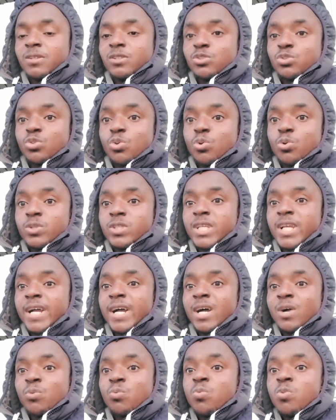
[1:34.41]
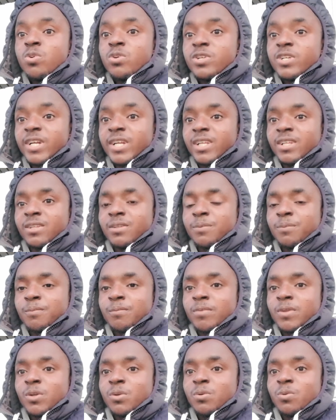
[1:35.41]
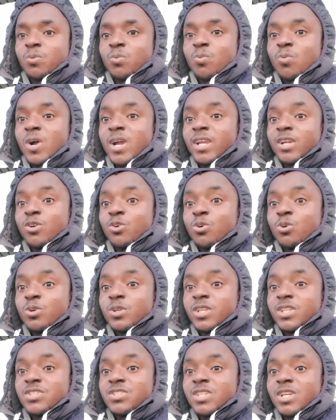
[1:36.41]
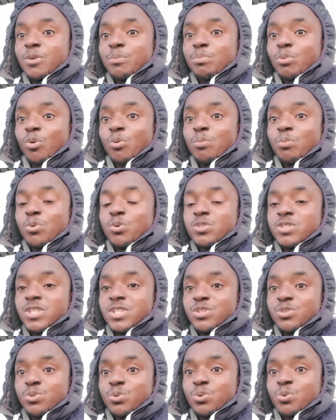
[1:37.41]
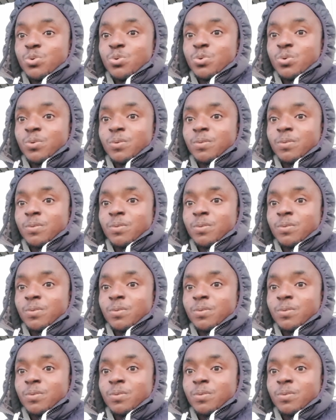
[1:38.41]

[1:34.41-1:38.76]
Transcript: So they are wondering why God is not promoting you,